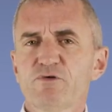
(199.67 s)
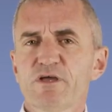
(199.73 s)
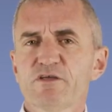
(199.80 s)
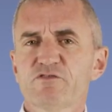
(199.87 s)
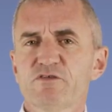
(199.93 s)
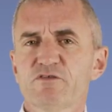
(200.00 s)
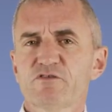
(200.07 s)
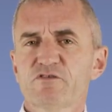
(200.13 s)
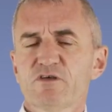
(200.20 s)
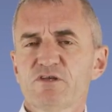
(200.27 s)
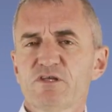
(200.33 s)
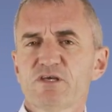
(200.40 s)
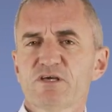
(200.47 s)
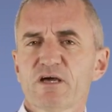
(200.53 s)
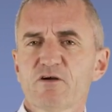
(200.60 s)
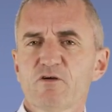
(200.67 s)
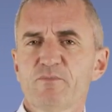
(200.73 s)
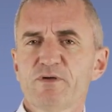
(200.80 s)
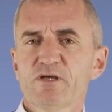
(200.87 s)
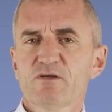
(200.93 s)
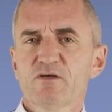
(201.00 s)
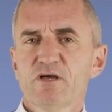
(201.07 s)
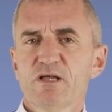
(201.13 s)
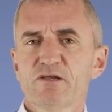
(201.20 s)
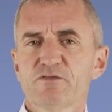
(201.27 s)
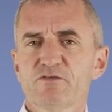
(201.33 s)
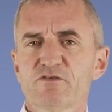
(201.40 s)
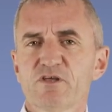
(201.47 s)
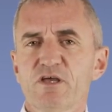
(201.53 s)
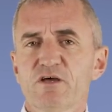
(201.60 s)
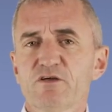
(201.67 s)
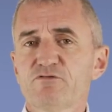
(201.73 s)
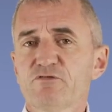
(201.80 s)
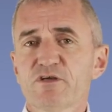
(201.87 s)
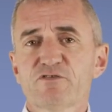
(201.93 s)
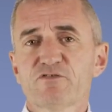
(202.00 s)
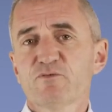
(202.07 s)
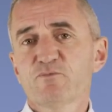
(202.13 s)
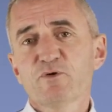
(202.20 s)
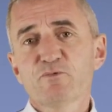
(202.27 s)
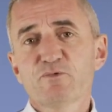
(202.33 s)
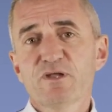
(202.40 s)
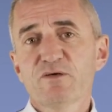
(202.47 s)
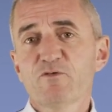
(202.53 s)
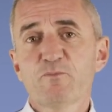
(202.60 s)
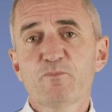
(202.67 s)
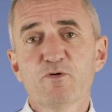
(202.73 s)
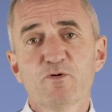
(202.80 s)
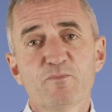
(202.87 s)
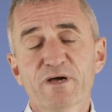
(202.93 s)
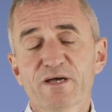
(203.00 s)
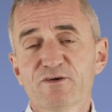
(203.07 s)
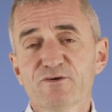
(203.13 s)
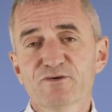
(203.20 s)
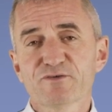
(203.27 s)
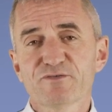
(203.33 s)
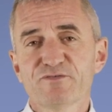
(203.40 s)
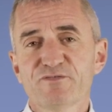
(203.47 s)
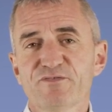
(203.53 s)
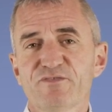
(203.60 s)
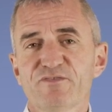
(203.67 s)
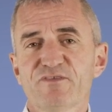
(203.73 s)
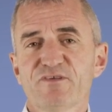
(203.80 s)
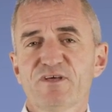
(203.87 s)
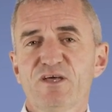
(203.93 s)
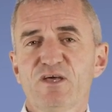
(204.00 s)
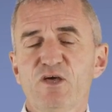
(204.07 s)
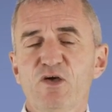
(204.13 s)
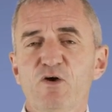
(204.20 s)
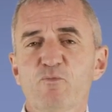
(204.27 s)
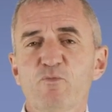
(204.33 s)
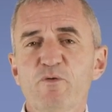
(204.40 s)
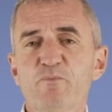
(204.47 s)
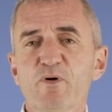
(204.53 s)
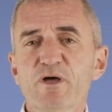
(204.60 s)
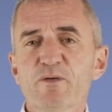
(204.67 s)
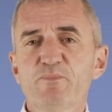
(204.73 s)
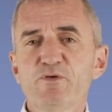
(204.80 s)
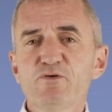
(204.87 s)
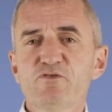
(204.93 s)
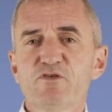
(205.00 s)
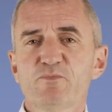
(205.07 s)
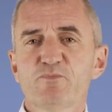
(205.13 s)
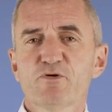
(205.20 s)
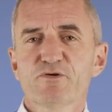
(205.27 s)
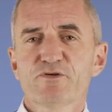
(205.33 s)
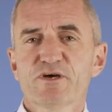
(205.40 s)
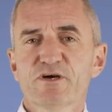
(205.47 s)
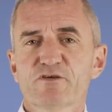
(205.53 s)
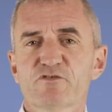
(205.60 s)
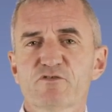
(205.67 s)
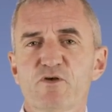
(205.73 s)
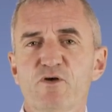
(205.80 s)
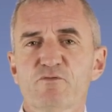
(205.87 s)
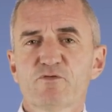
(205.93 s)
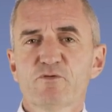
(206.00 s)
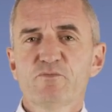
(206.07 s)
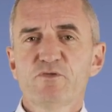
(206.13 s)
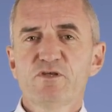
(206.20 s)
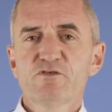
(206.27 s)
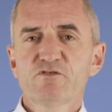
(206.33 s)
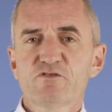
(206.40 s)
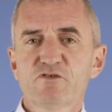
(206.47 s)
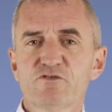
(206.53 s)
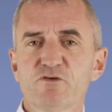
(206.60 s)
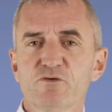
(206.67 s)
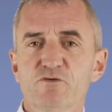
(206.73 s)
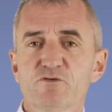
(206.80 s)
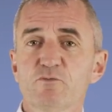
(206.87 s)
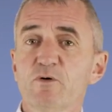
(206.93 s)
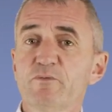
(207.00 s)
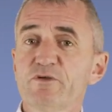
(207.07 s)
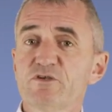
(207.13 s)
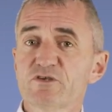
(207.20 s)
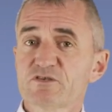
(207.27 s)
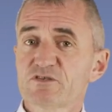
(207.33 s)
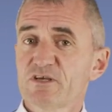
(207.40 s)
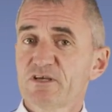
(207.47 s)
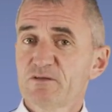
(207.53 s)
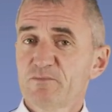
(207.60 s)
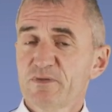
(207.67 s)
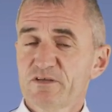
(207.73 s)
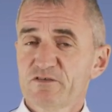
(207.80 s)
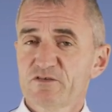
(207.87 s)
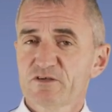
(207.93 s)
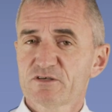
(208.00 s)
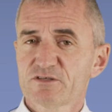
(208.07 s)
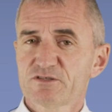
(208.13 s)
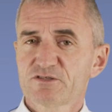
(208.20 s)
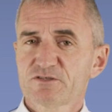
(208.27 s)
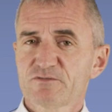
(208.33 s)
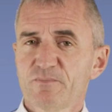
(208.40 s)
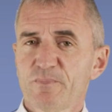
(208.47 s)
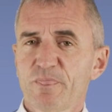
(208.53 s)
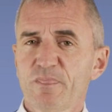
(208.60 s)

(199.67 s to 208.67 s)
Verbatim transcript: dress in sunny Caribbean islands, a dress that we will never put back on. We buy beauty products from the institute where we just had a massage.